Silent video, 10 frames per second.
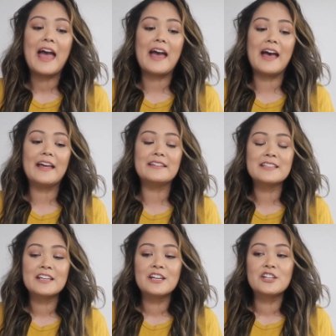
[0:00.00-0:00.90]

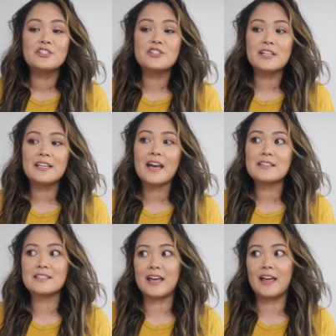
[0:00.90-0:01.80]
And she
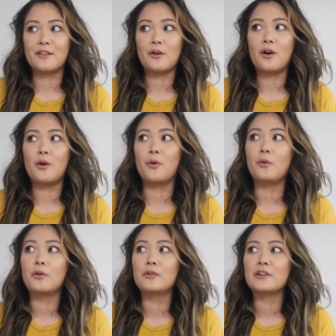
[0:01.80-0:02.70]
had said,
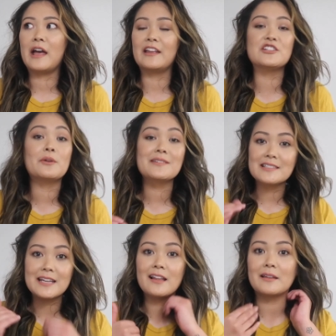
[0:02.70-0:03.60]
oh, and she
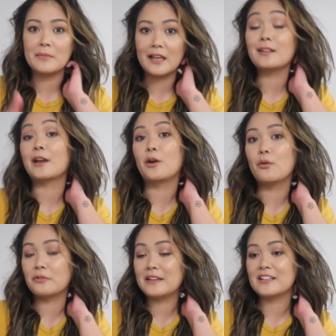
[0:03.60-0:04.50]
wasn't telling me like,
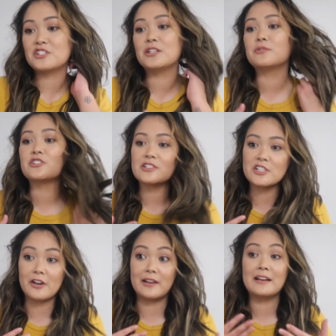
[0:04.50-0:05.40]
go read this. She was just
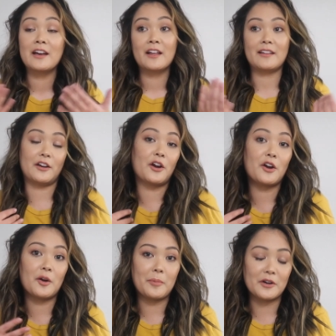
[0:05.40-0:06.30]
sharing like
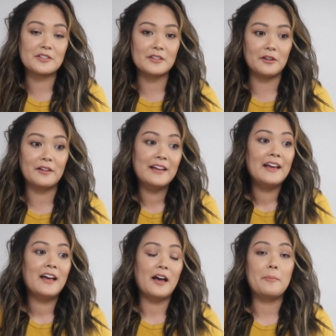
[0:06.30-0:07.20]
her personal
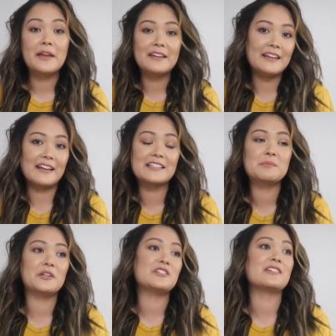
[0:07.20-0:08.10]
opinion and
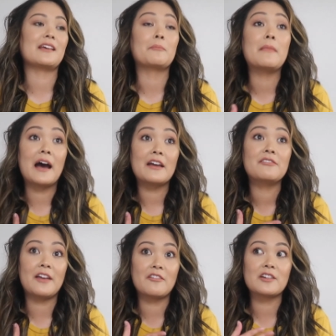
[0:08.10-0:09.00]
experience. She's like, my
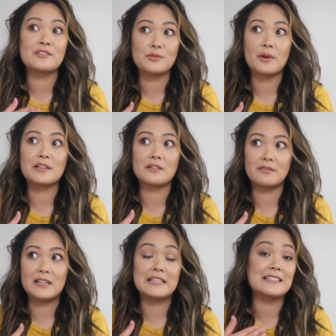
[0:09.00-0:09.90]
favorite story to
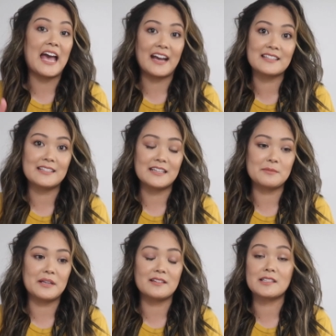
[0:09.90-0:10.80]
read is
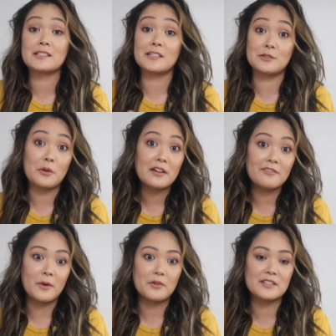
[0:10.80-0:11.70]
Exodus because it's the story
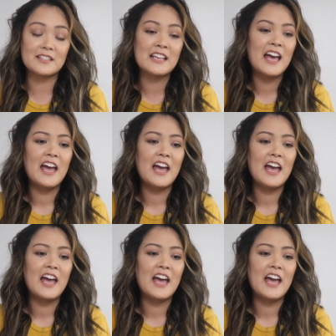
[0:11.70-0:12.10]
of Moses.